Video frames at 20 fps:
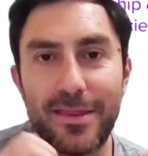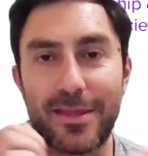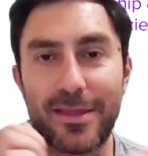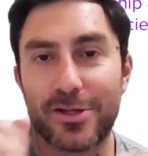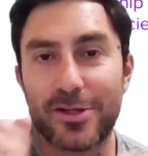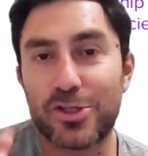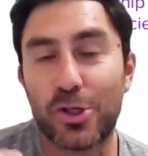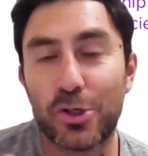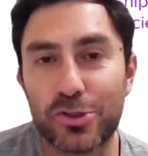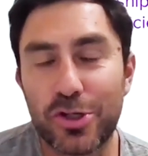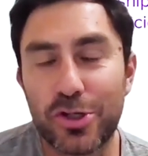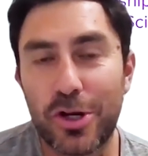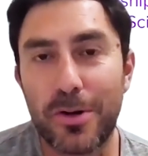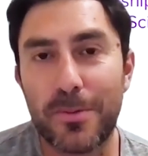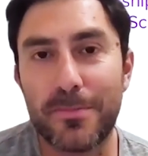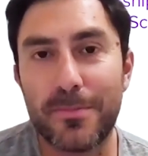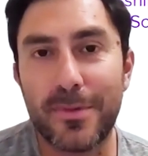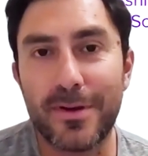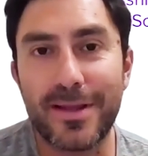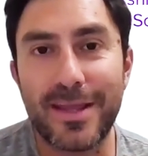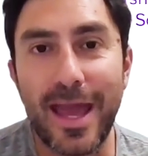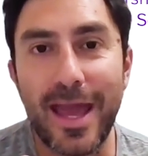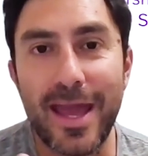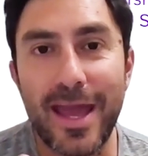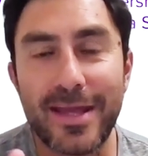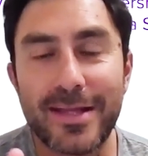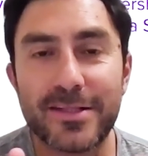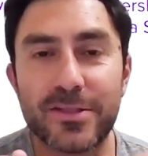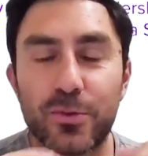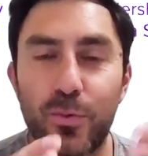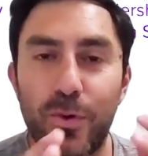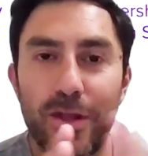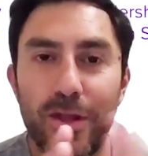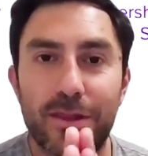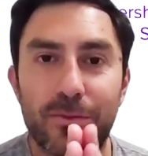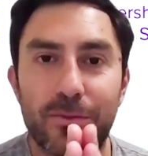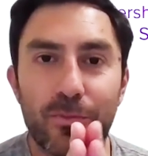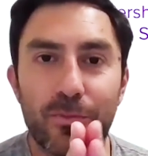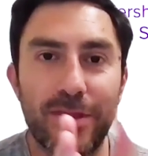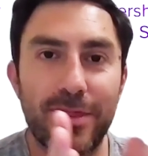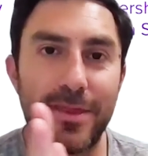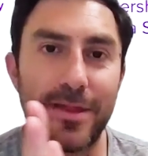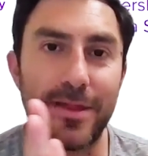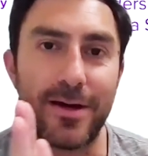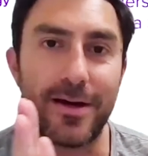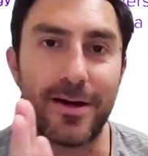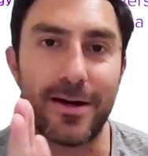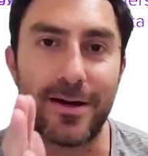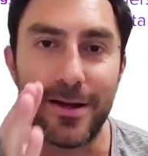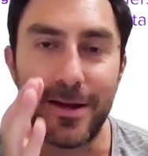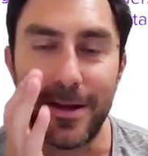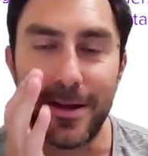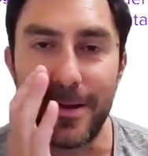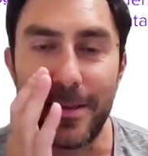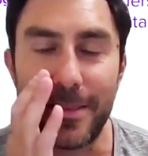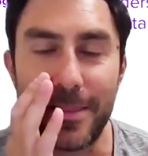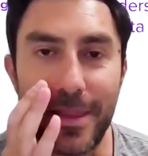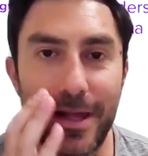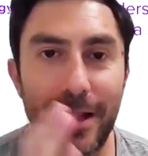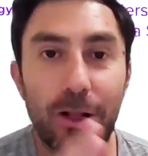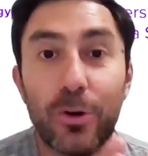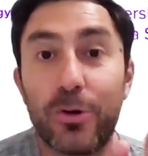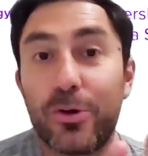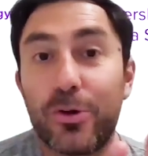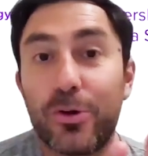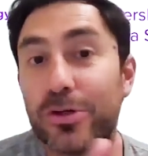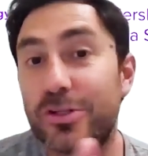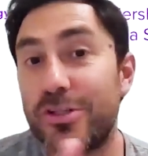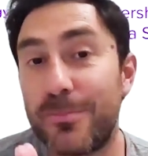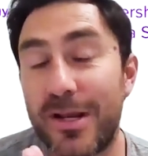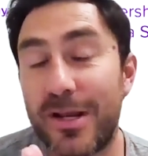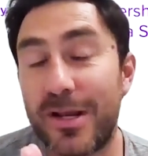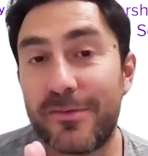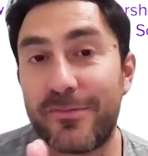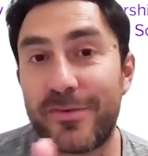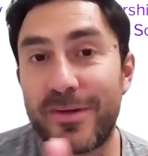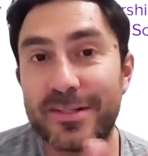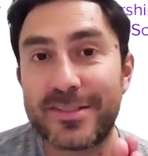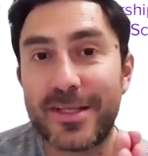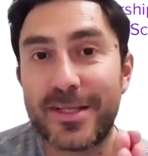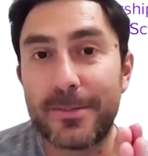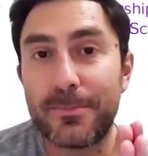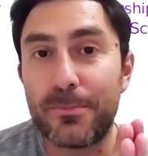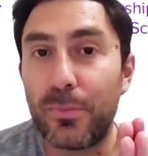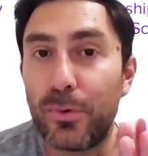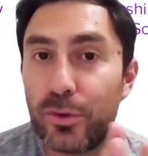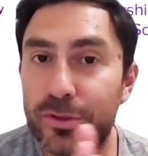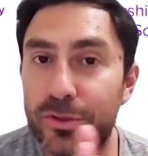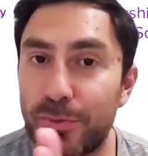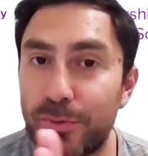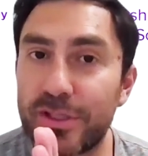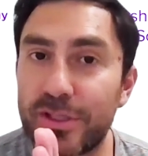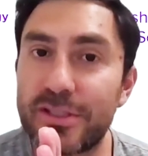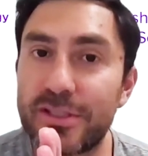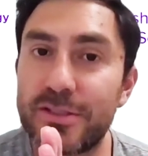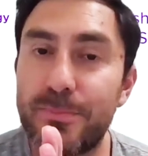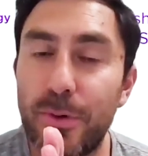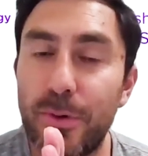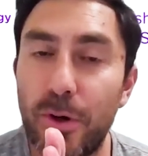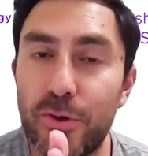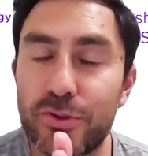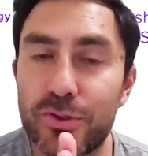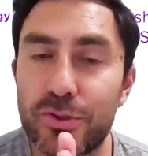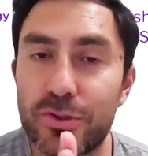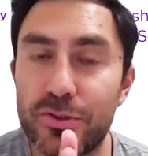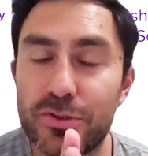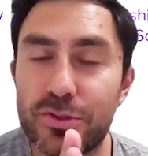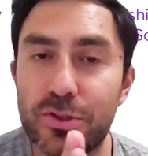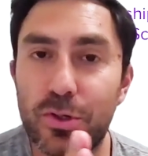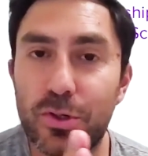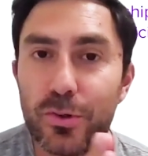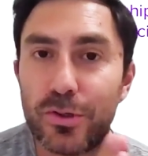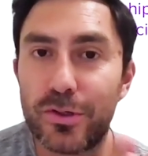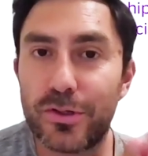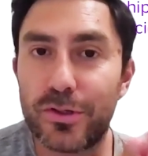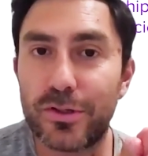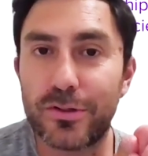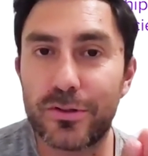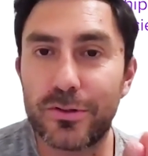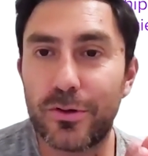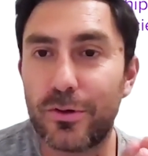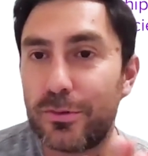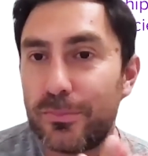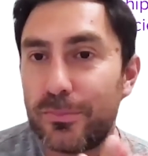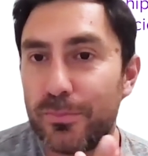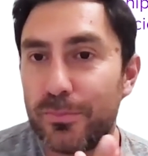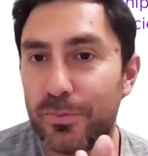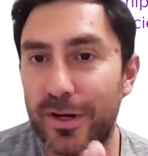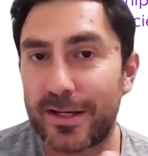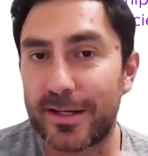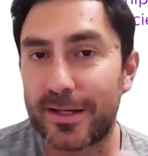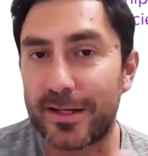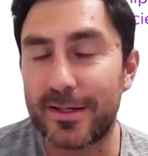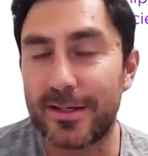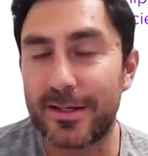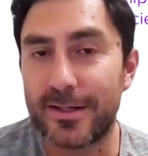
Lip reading: short term gains with the longer term benefits that multiple exposures could bring?